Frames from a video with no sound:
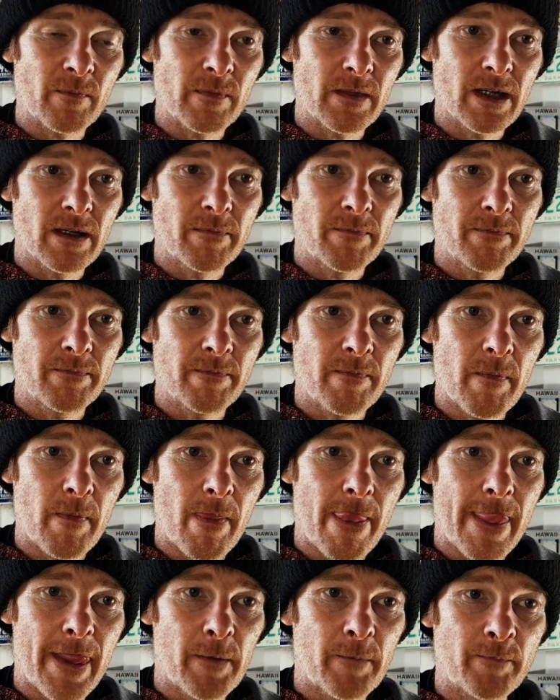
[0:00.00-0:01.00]
It's a
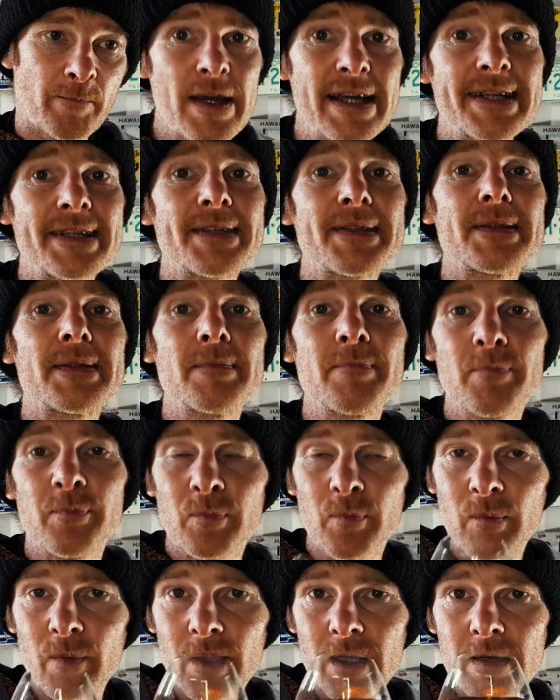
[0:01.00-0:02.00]
semi-sweet,
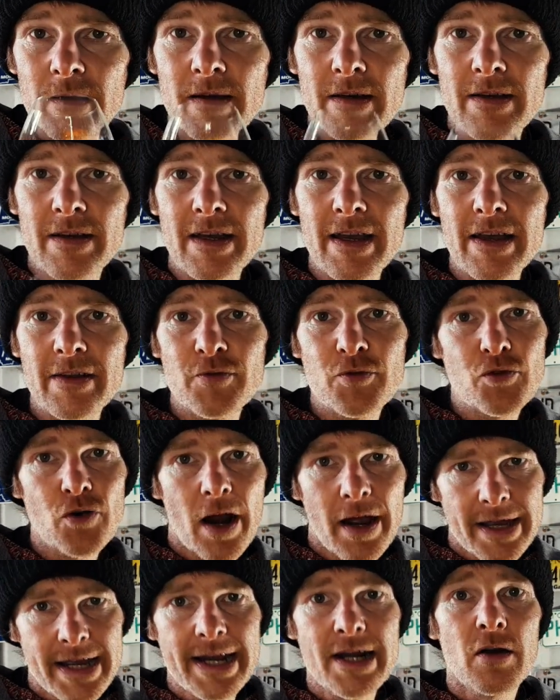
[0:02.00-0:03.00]

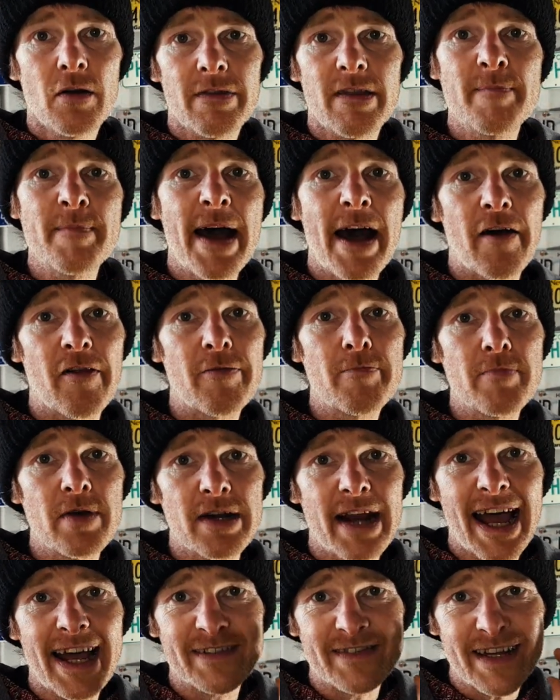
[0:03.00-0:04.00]
drying of the mouth, but
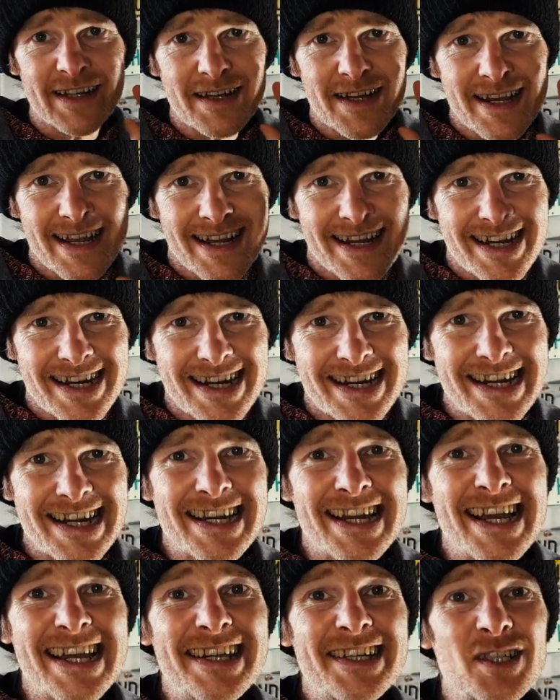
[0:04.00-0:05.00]
has that
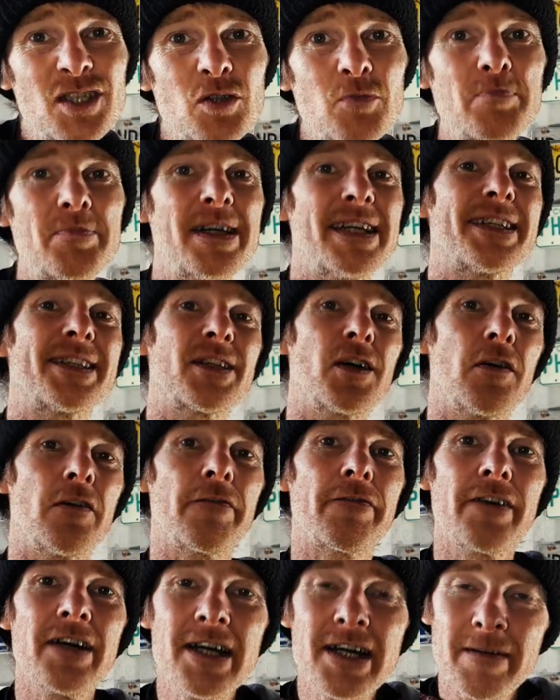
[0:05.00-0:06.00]
little bit of